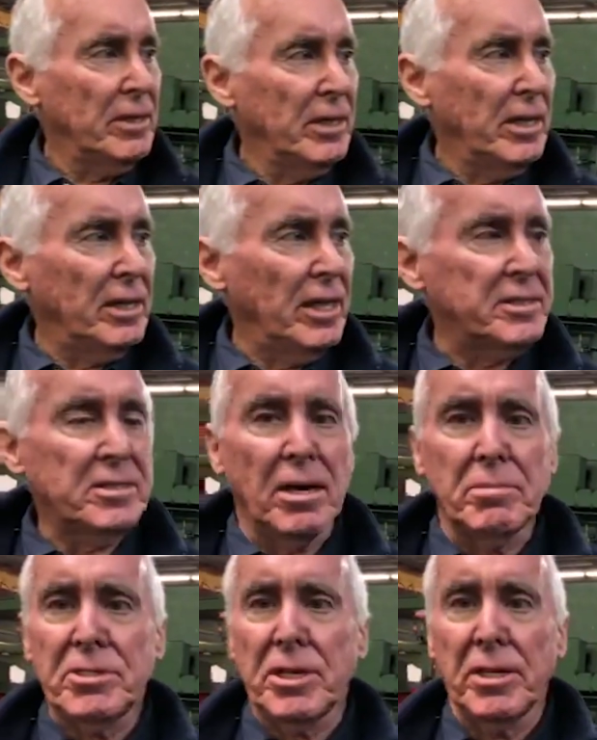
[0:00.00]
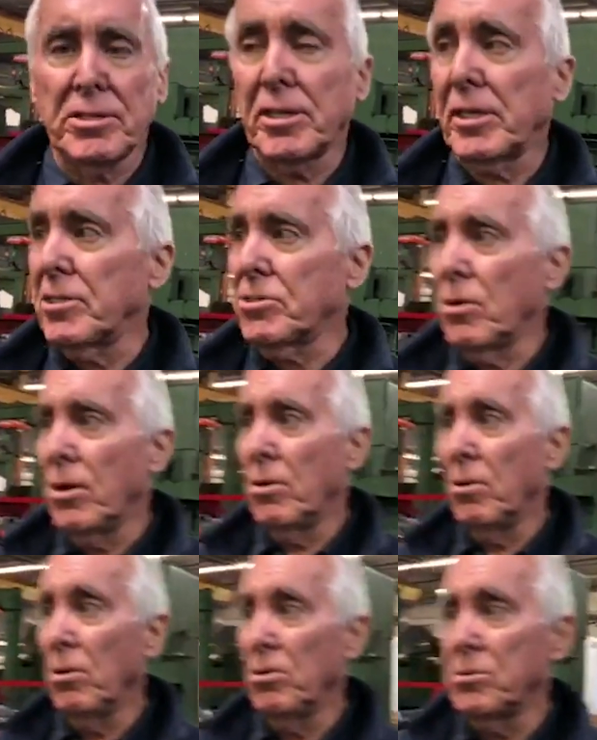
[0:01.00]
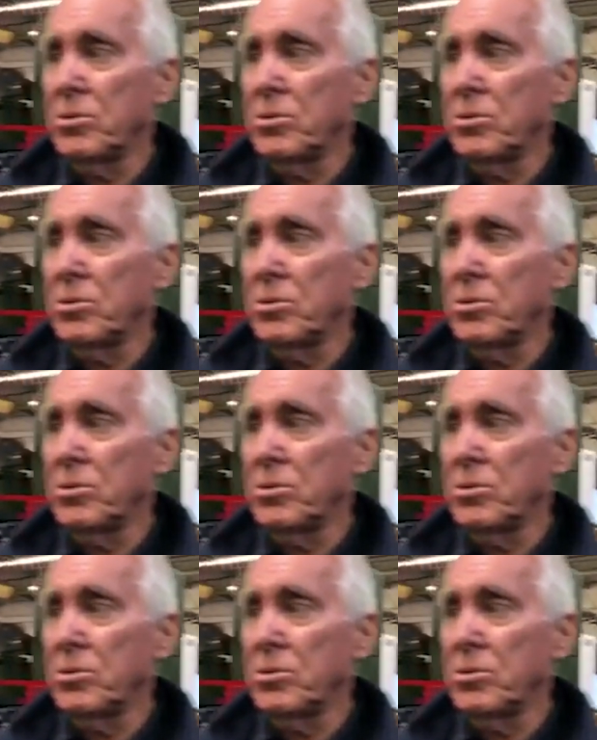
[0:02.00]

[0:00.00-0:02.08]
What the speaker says: And like Tom says, it gets oil holes.